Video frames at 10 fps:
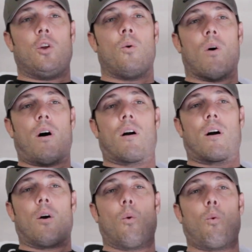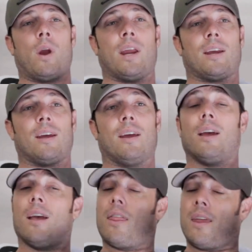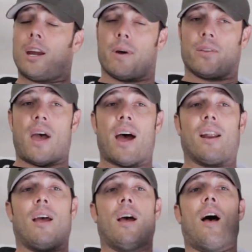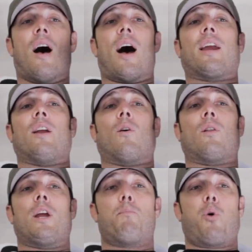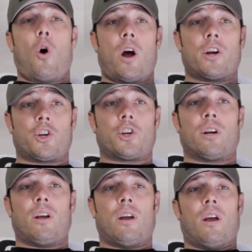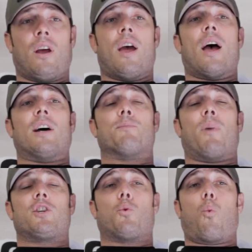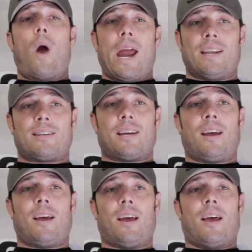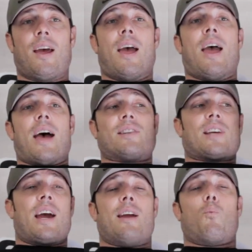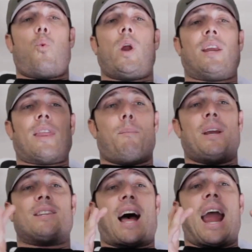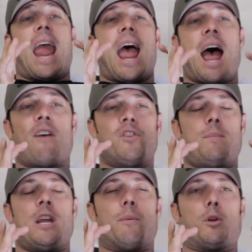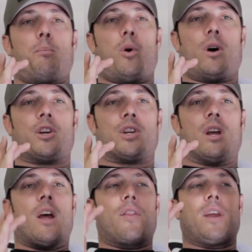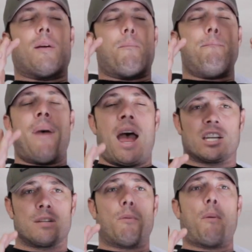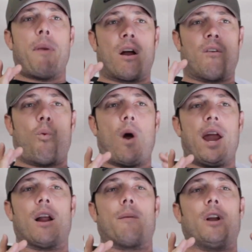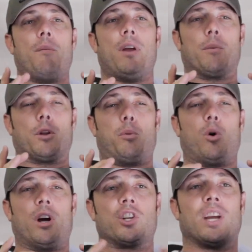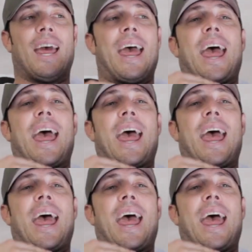you are weak. Think about that. I can only push as much weight as I am weak. That means I have to be able to push the maximum amount of weight I'm going to be able to push